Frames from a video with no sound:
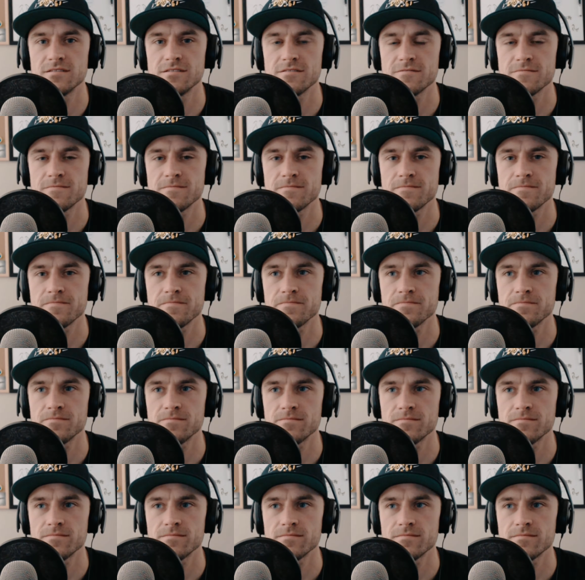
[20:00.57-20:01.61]

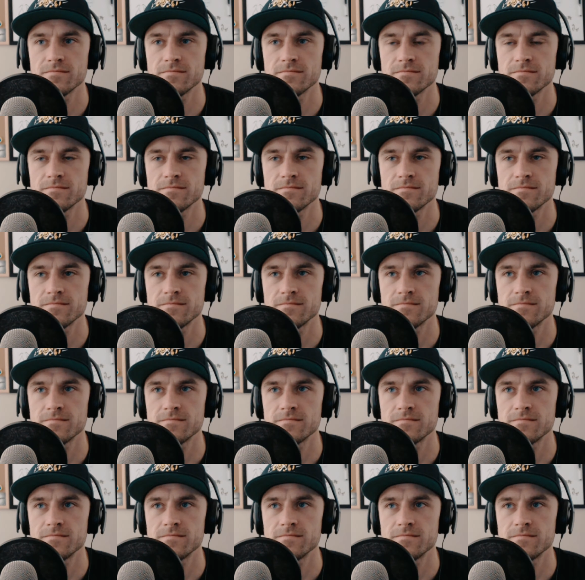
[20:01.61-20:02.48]
[no speech]